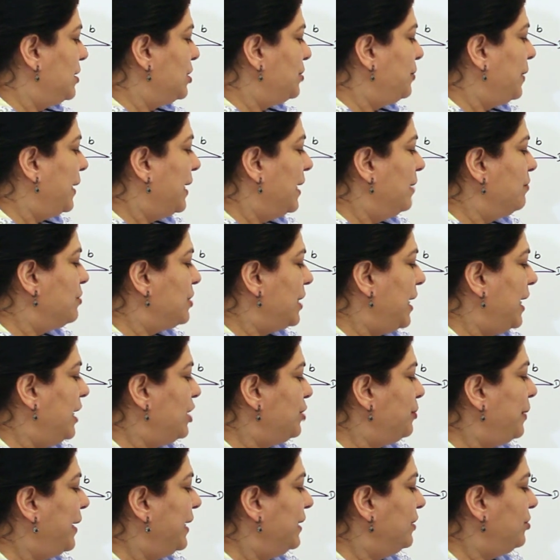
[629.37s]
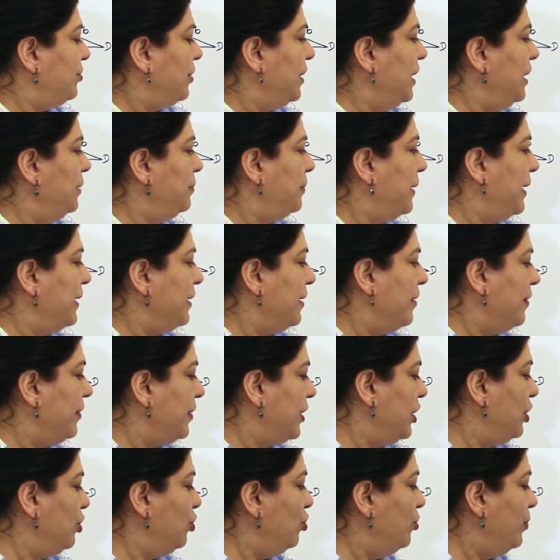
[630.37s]
This becomes 8 by 3 pi r
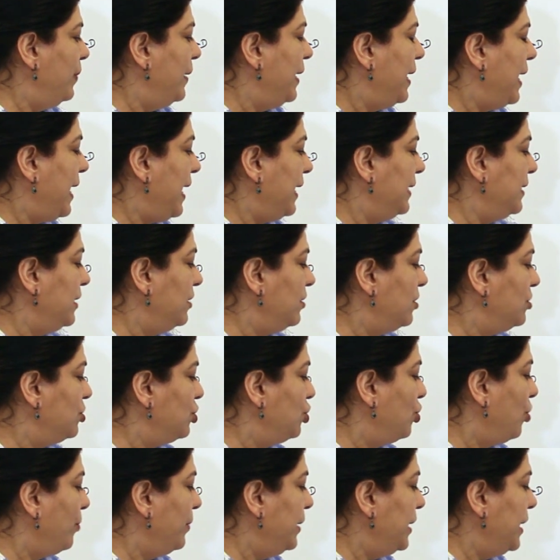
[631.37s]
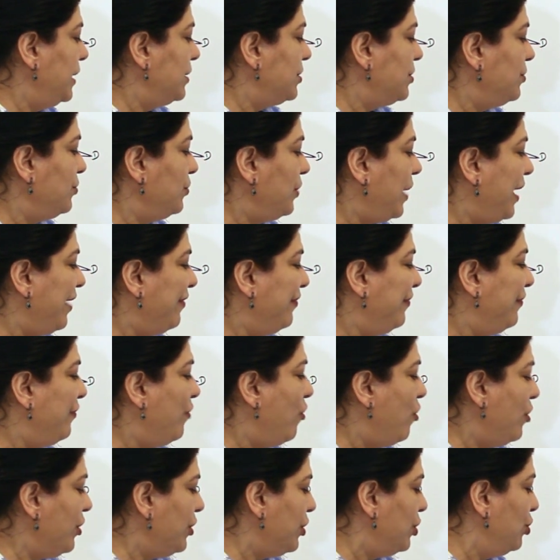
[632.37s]
cube. And in the denominator, you have
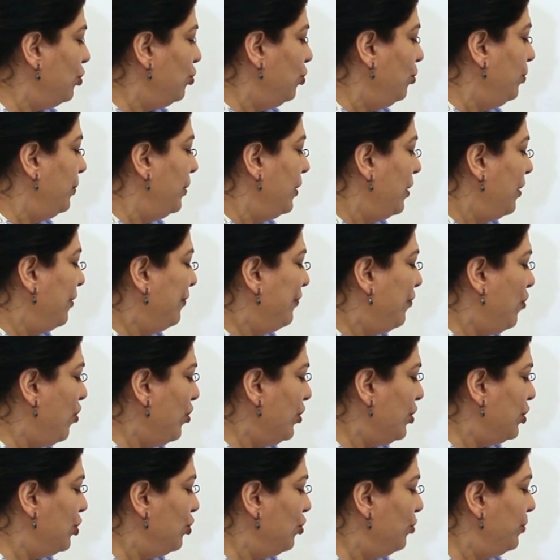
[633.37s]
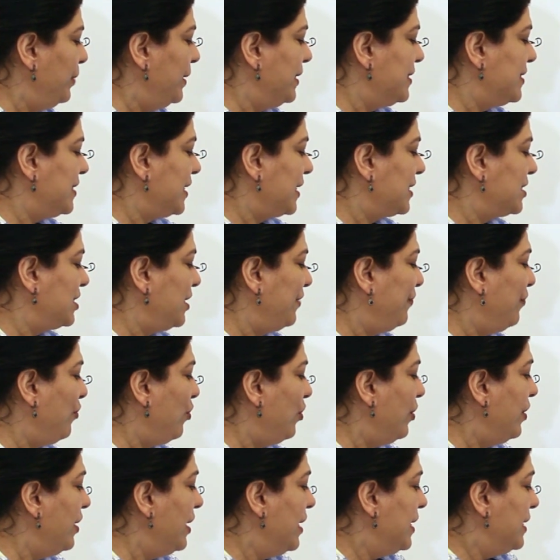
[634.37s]
4 cube. 4 cube is
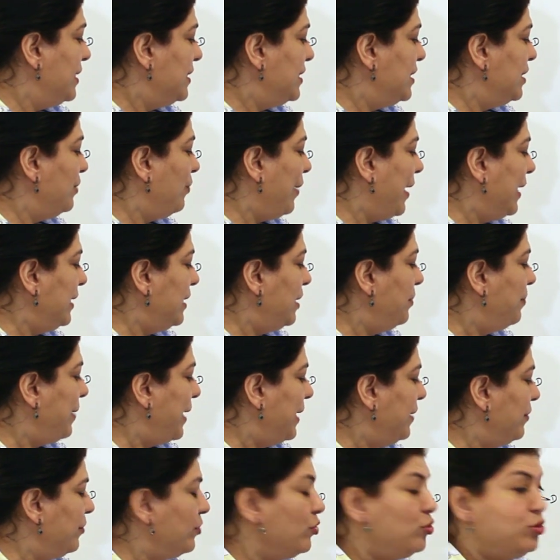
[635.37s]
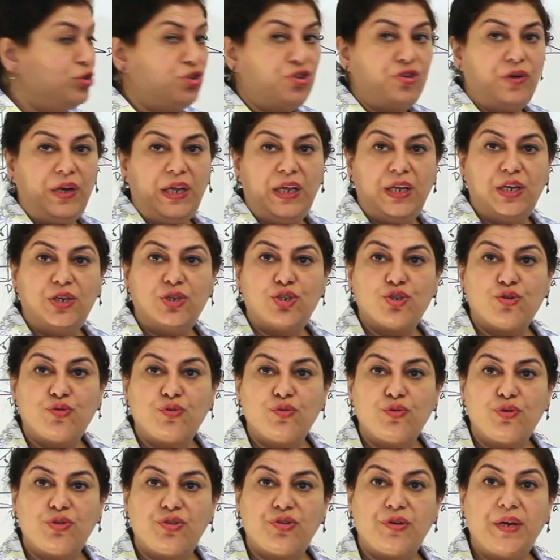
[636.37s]
64 divided by root 3 into
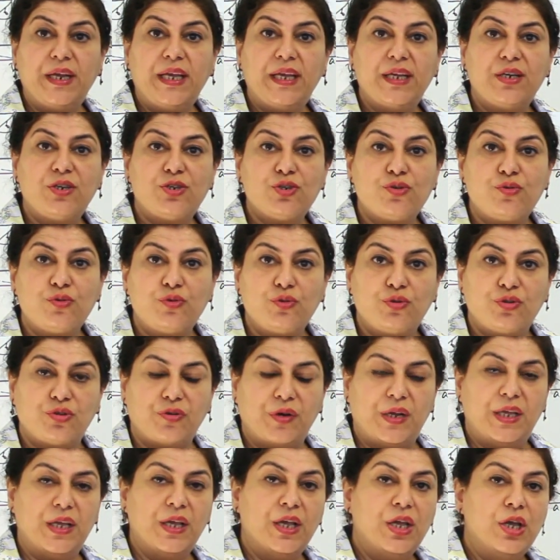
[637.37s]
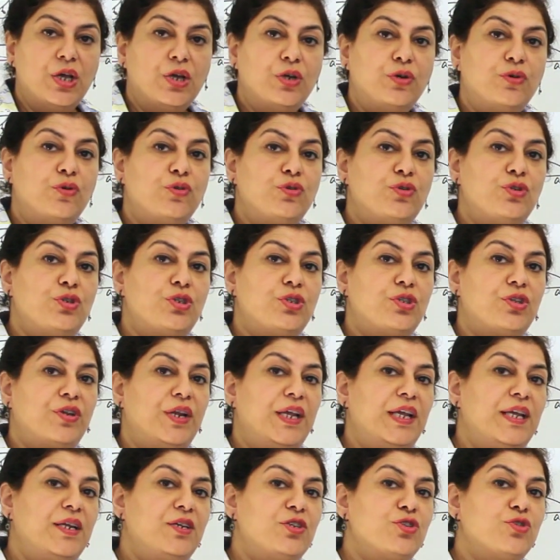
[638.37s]
root 3 into root 3. Root
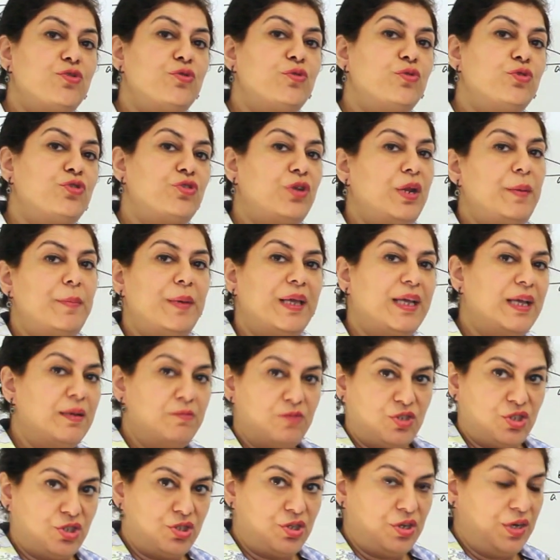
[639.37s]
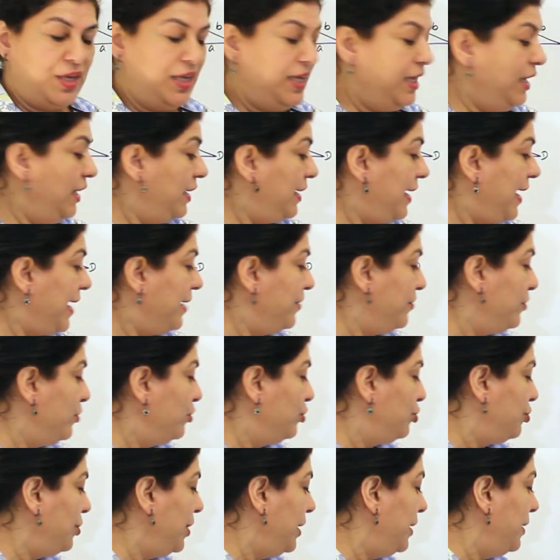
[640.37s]
3 into root 3 becomes 3 and
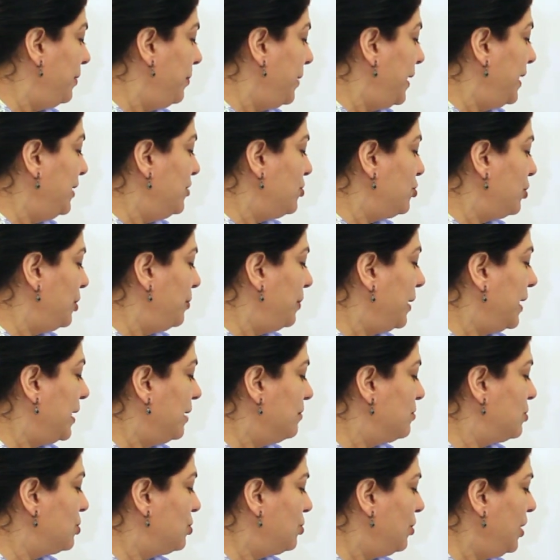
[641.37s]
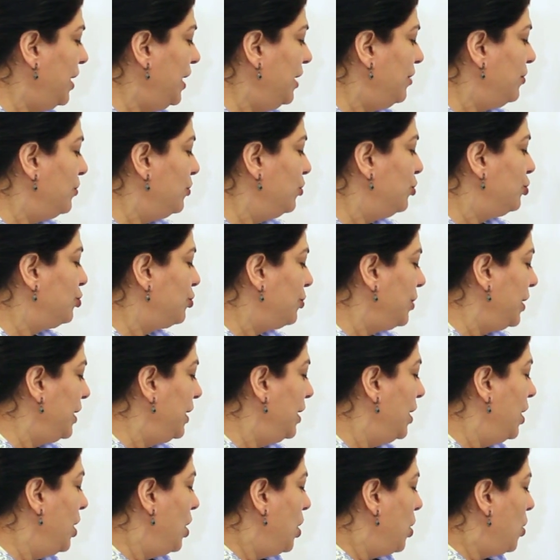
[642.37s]
root 3 remains, so it becomes 3 root
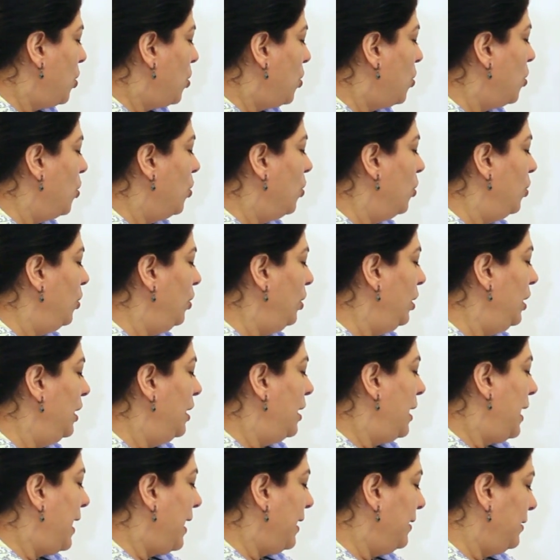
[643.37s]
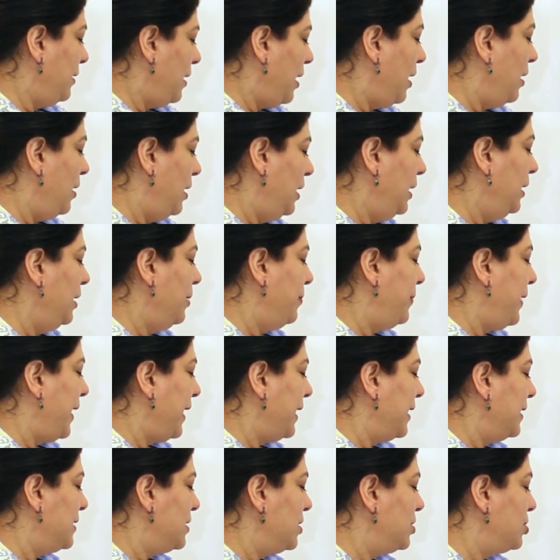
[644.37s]
3 whole and in a
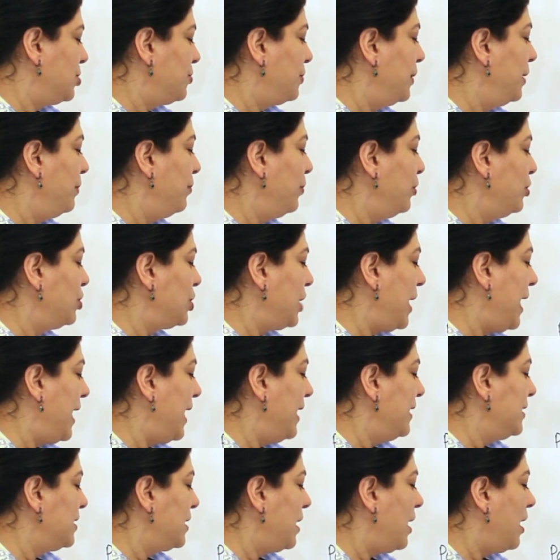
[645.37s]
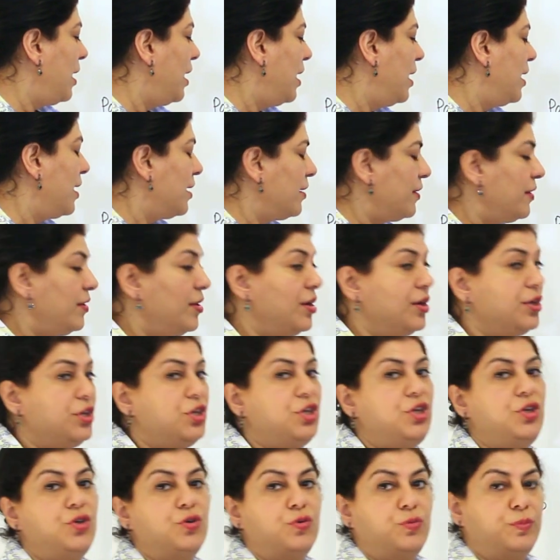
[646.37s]
bracket it's been put and r
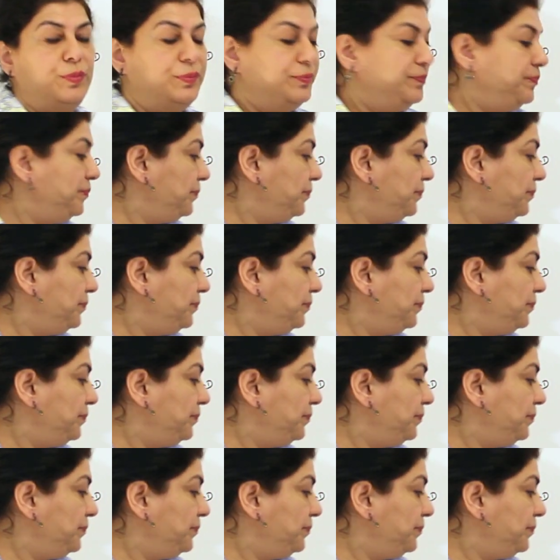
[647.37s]
cube.